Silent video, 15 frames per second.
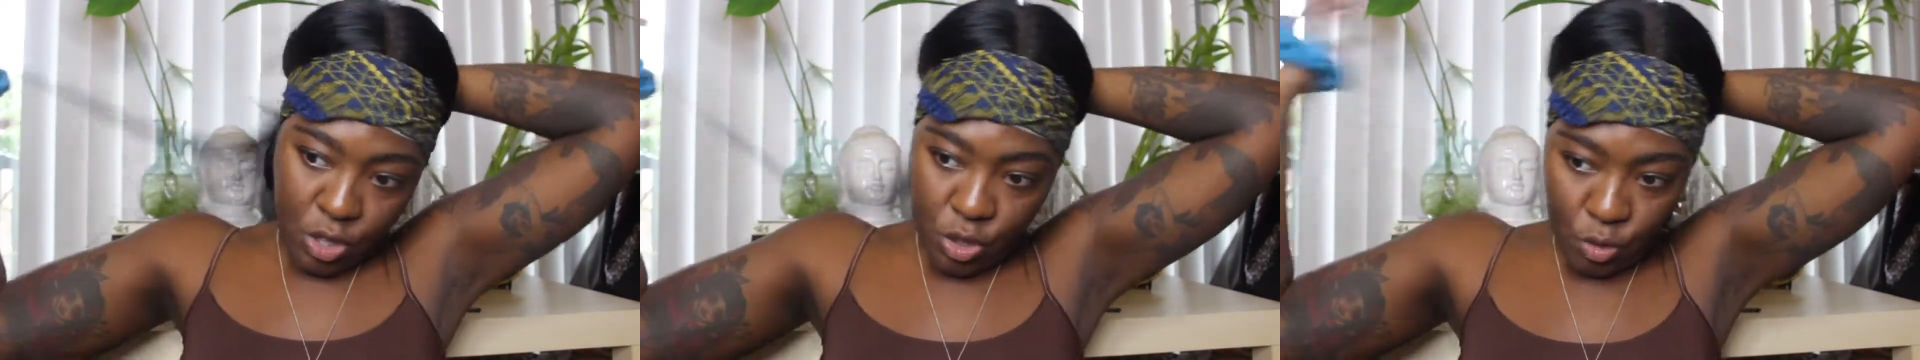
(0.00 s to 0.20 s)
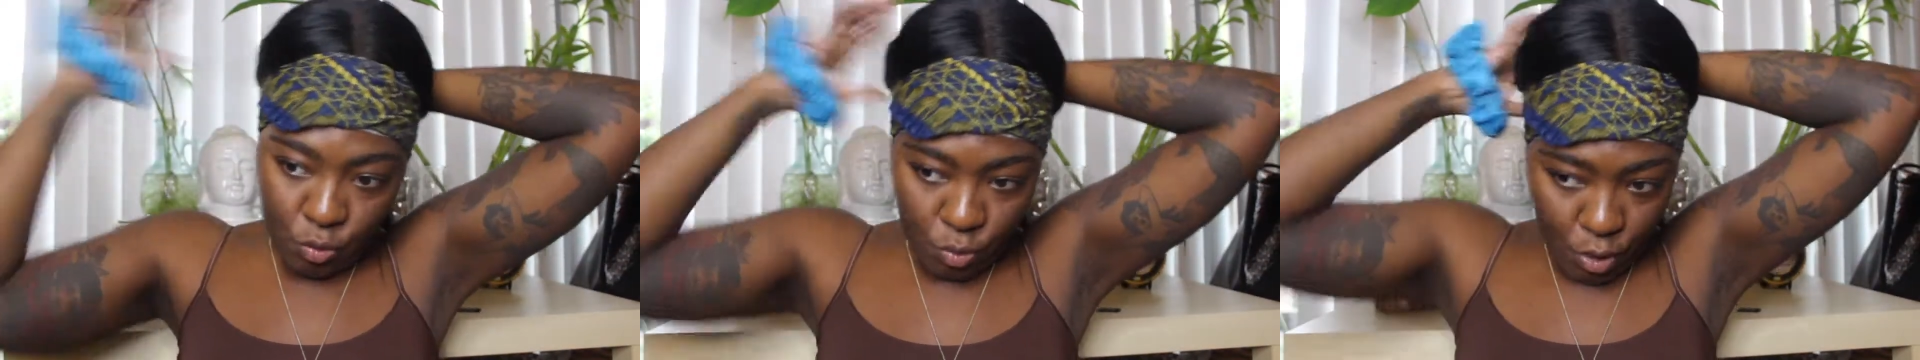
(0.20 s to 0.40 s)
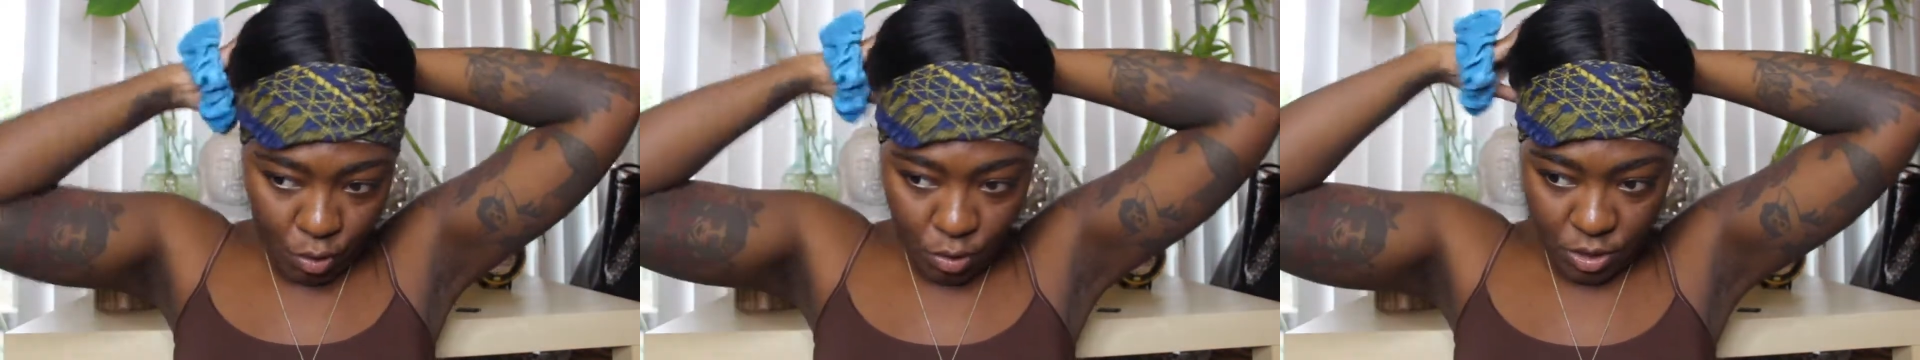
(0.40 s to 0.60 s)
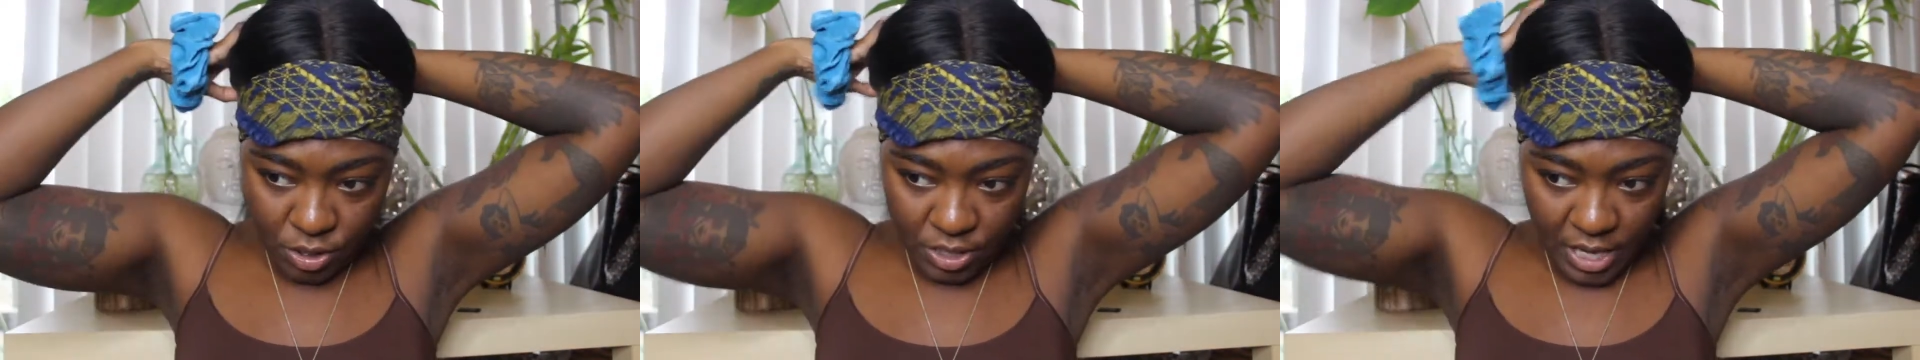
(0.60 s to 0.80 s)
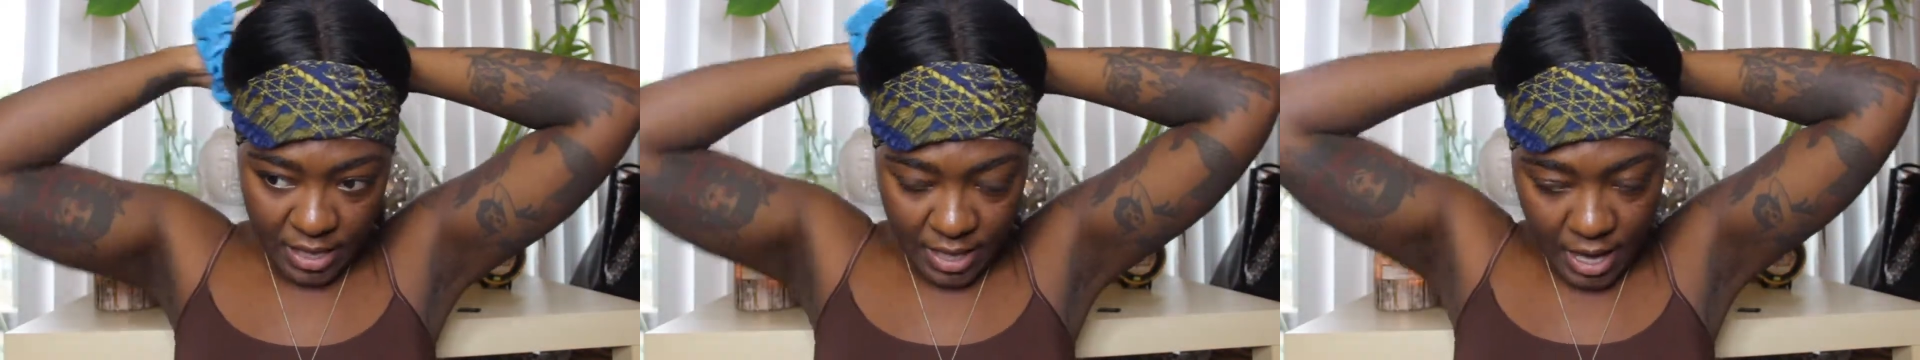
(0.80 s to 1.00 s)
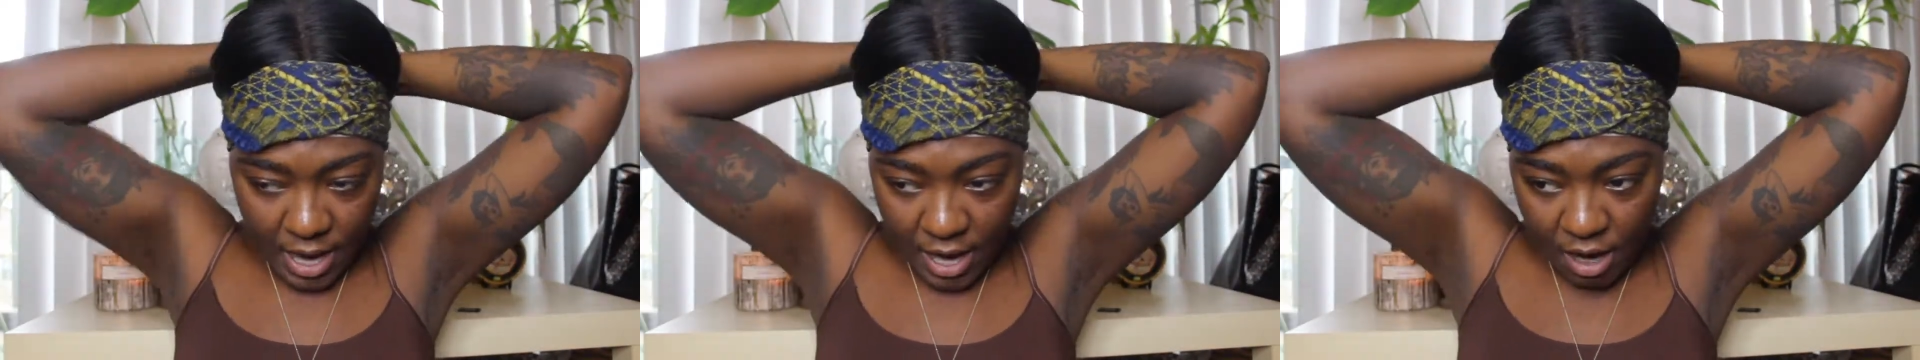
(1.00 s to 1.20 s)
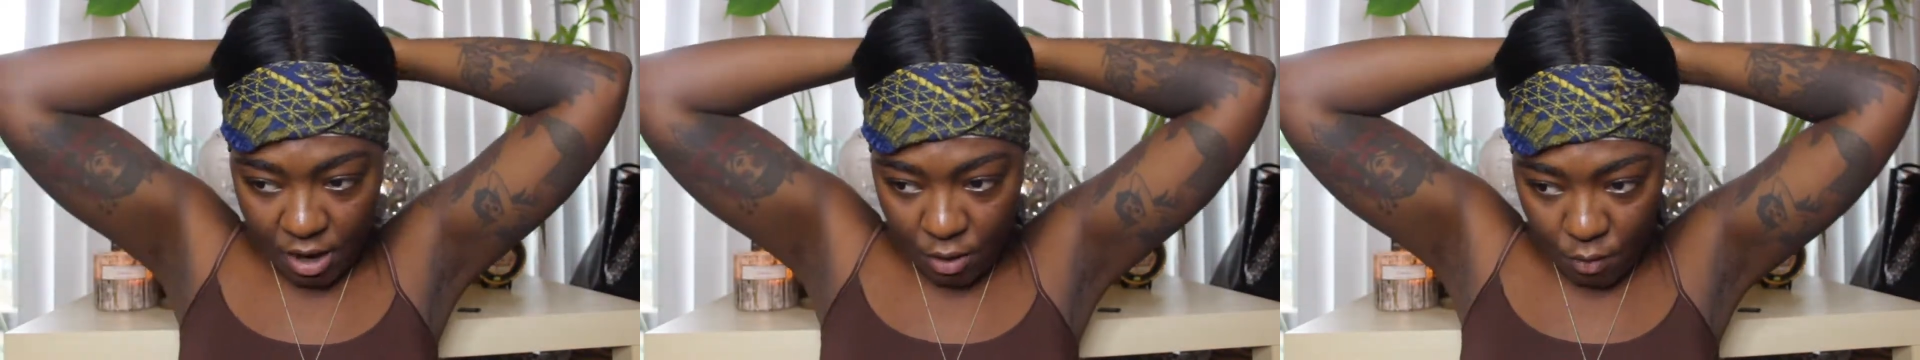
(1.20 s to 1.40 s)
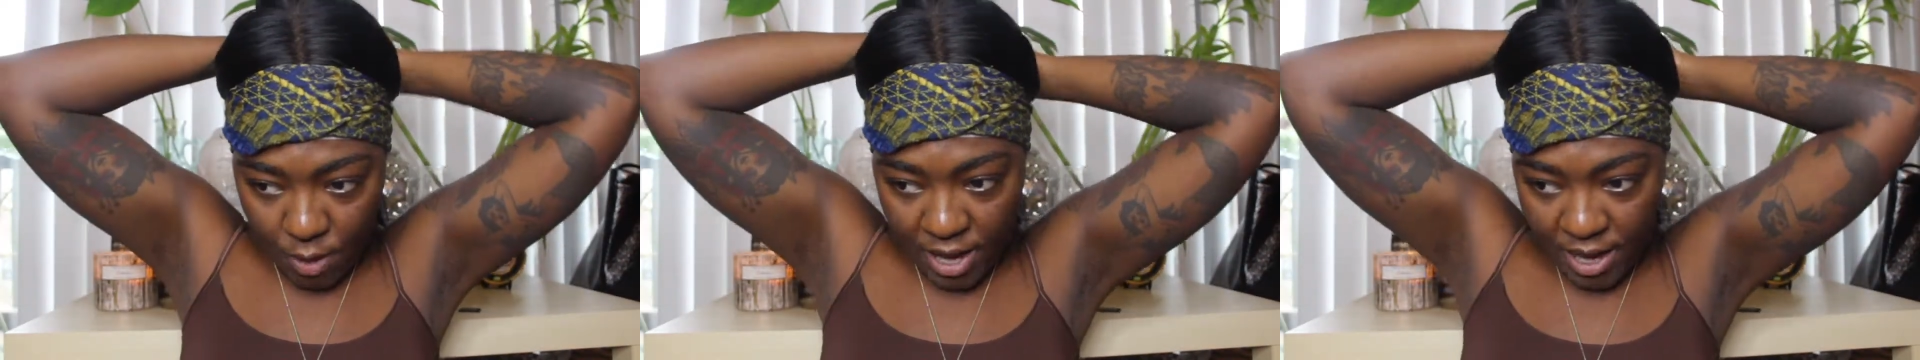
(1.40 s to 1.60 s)
the rollers and the
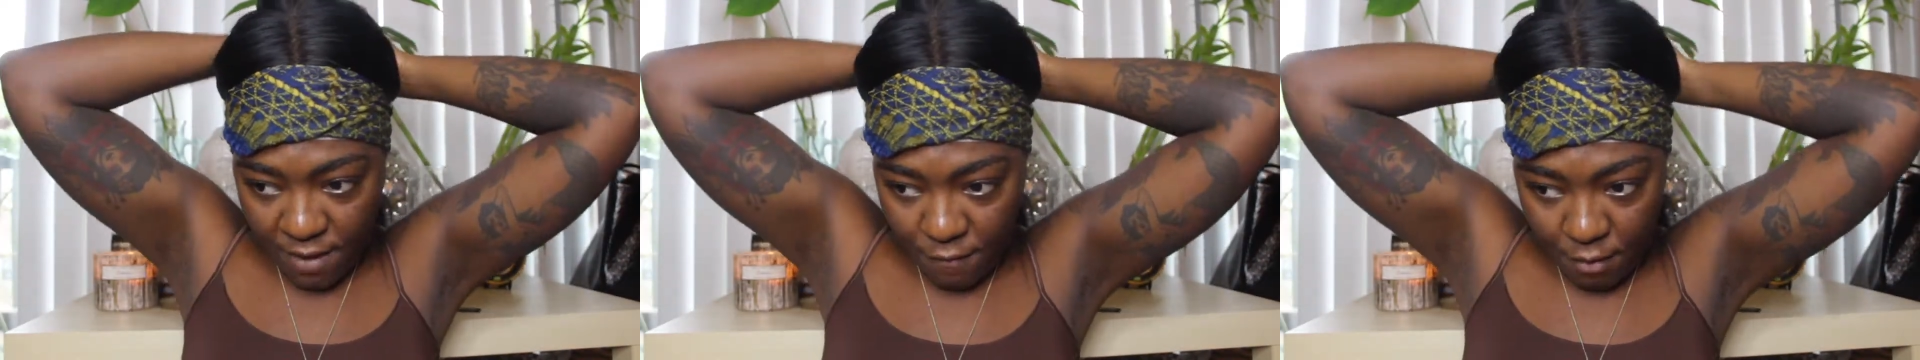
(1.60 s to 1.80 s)
hair away